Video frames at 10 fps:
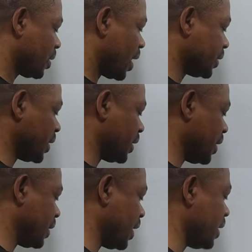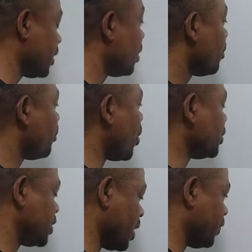I take it again.
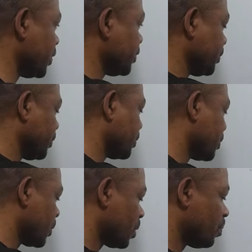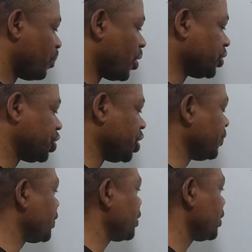Punch 7. Punch
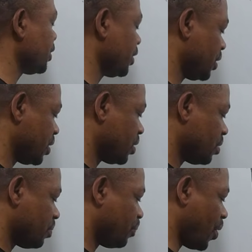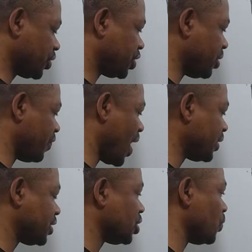shift. Punch divide.
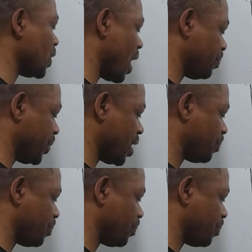C will appear.